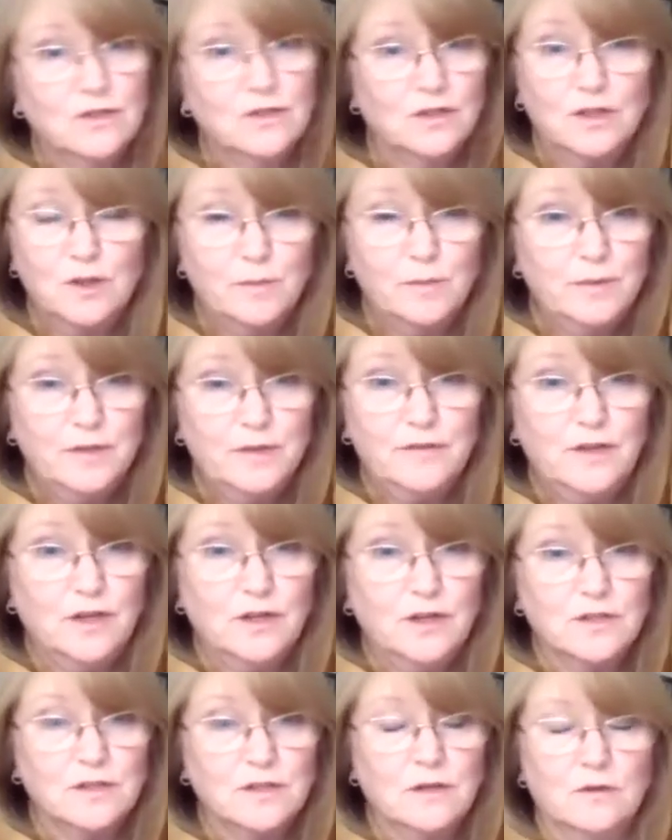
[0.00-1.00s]
couple of
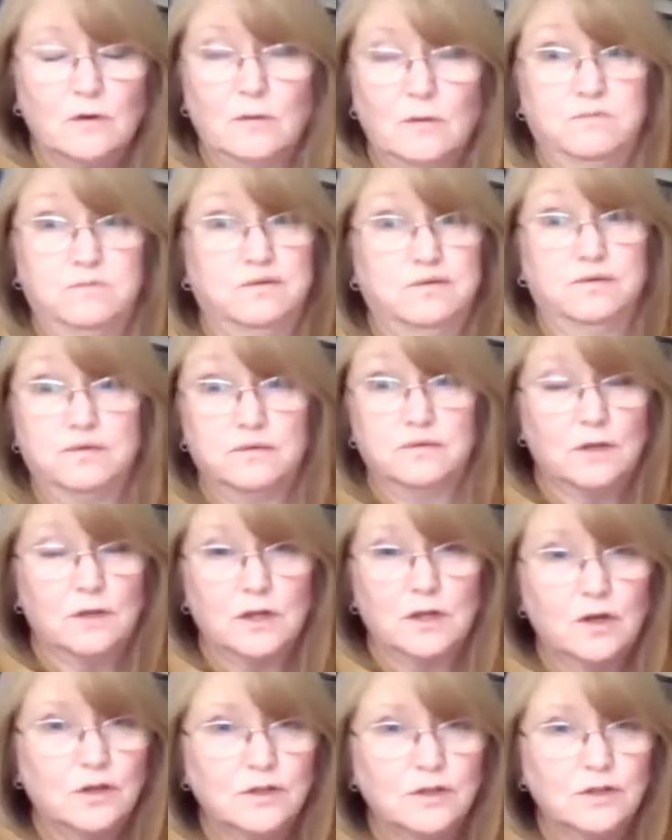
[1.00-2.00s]
years, and thought,
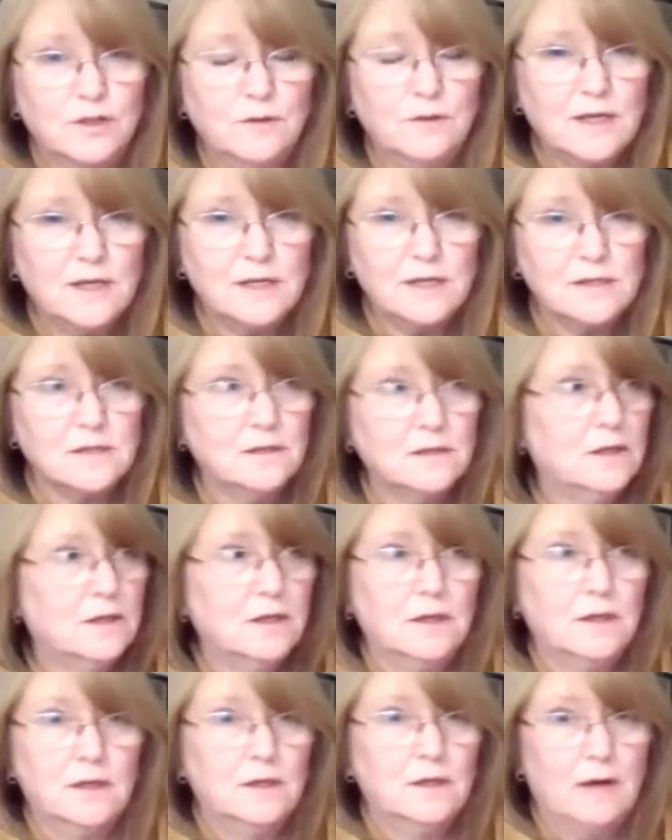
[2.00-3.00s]
can't do this,
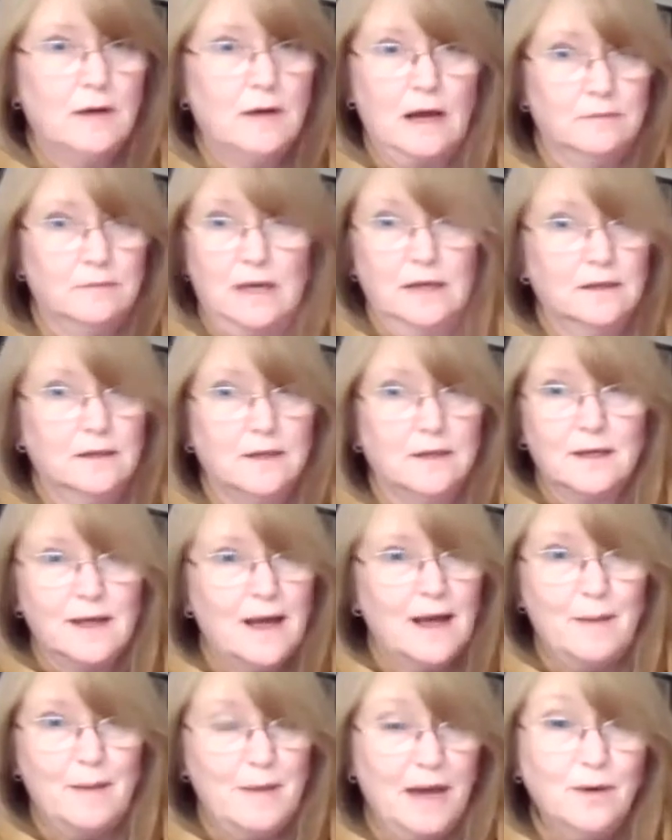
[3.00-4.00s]
I,
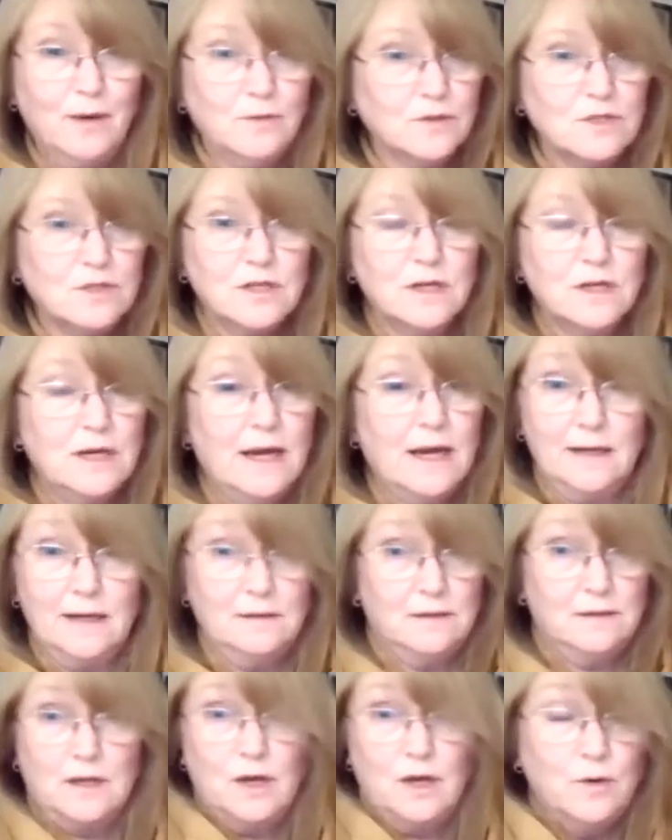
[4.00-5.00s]
am out.
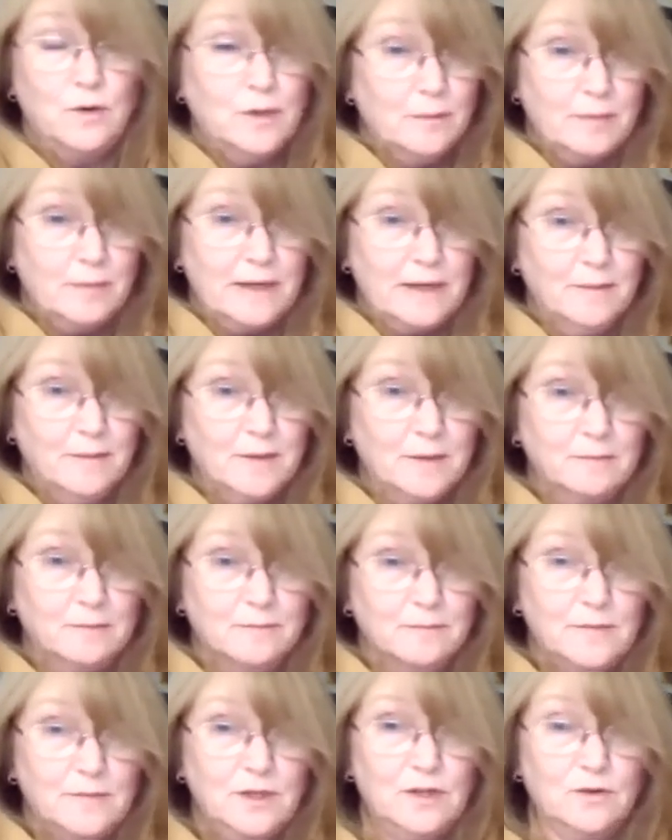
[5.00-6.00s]
And who can blame them?
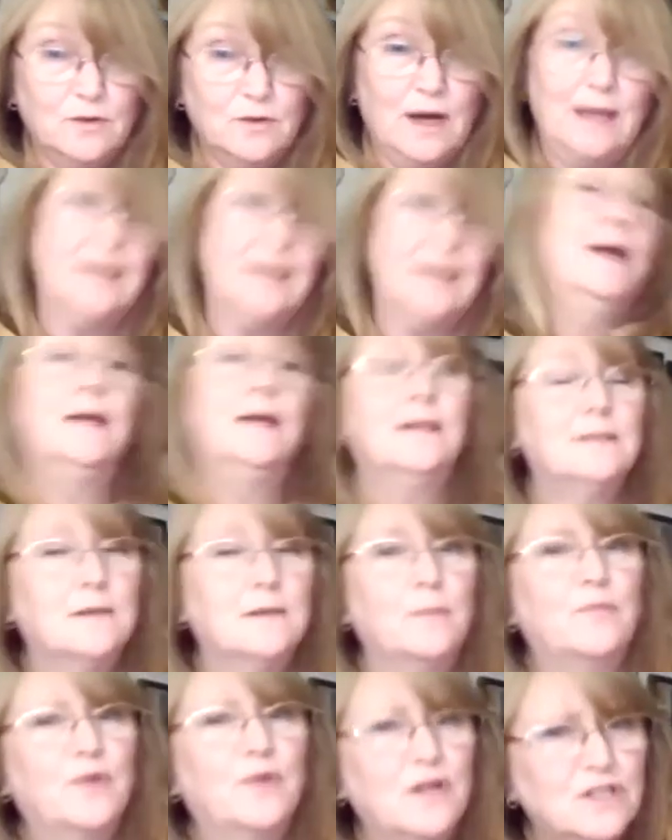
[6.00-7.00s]
You know, it, mm. it,
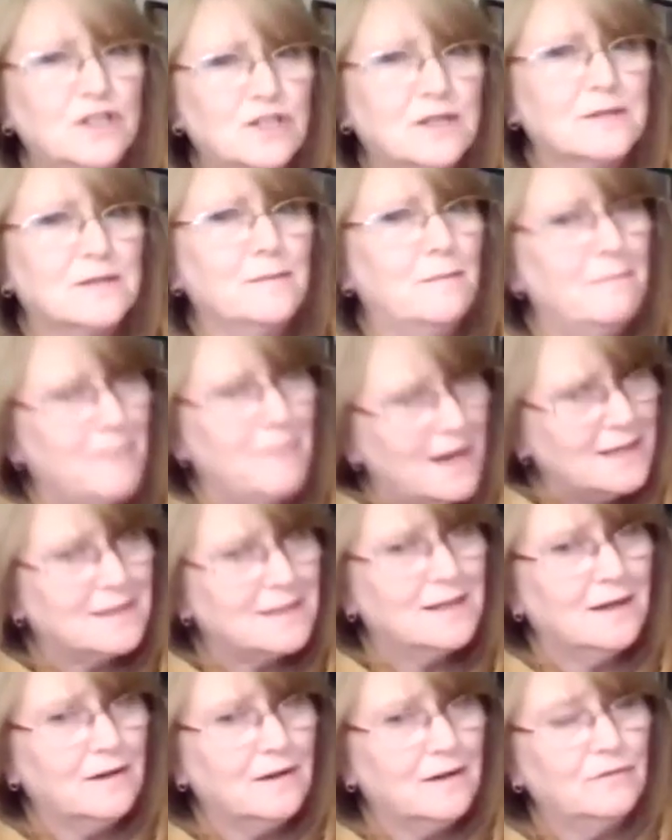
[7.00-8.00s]
the pressure's
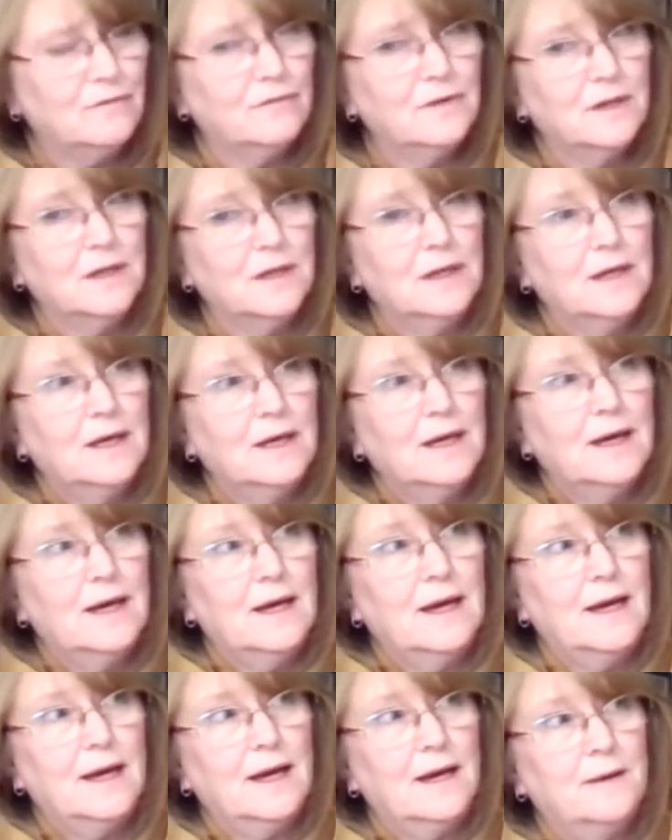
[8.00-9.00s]
massive,
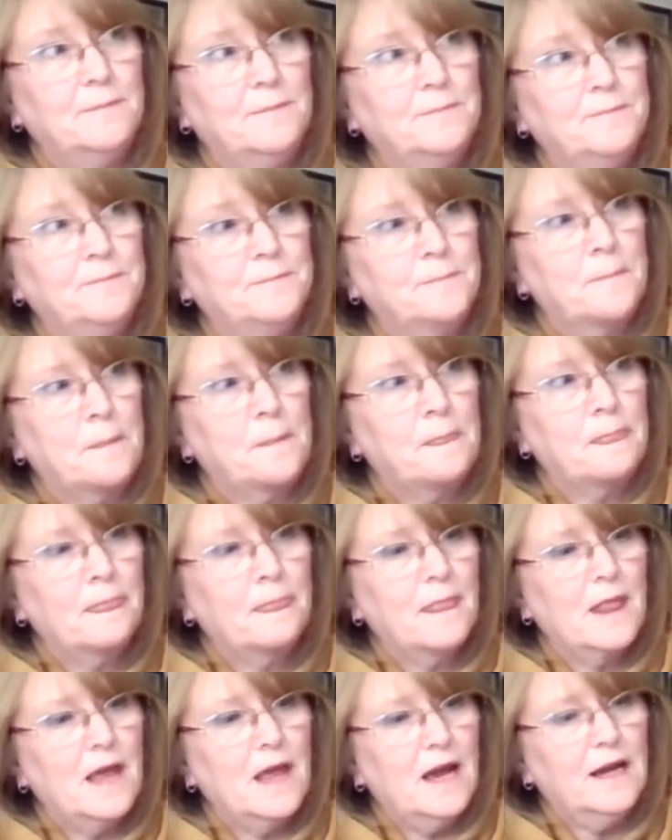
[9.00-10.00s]
um,
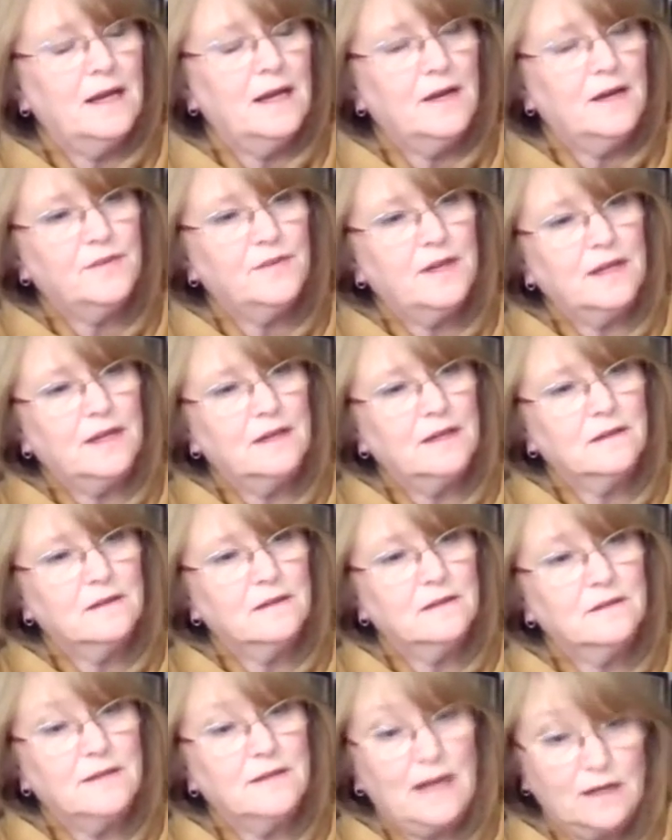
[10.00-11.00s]
and I think
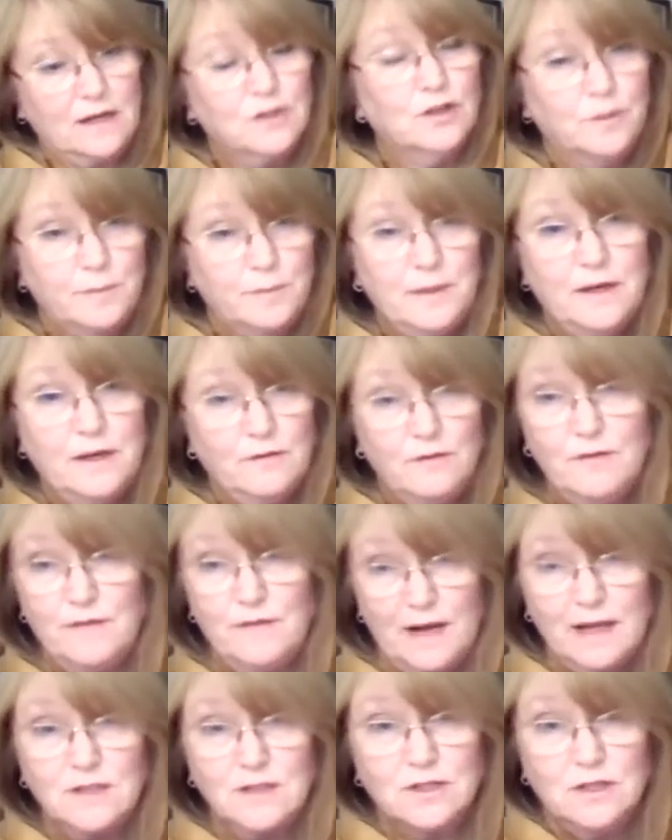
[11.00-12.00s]
that could be a
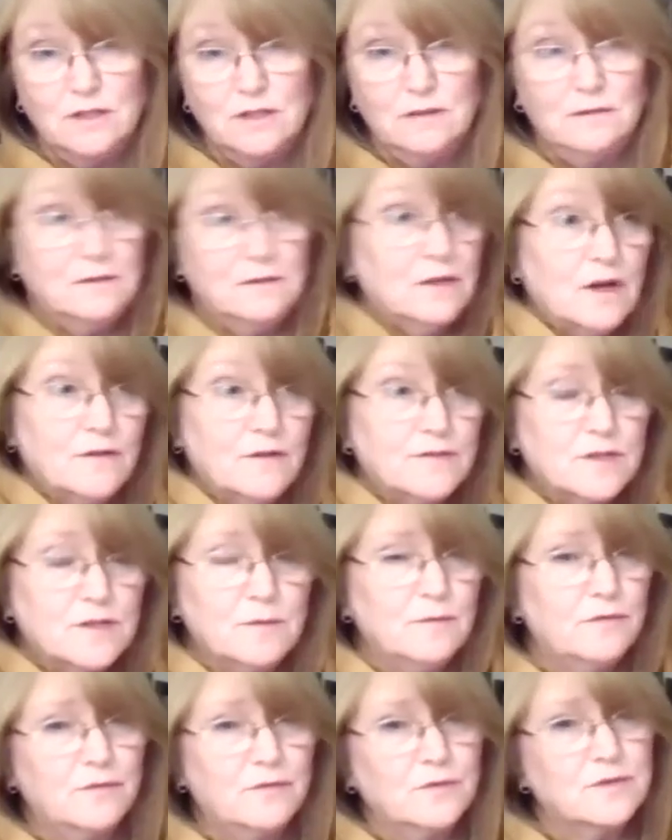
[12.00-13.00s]
reflection of some
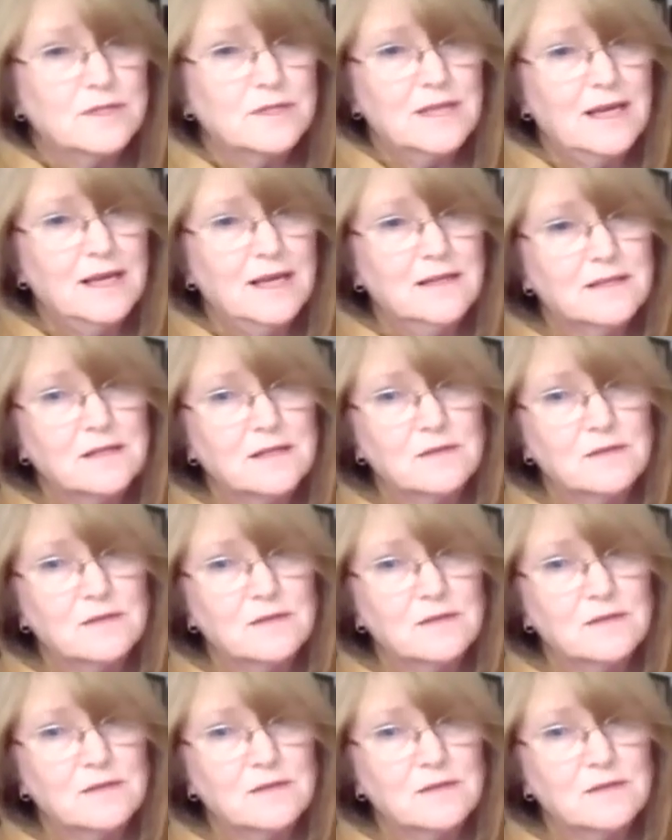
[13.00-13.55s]
of those things as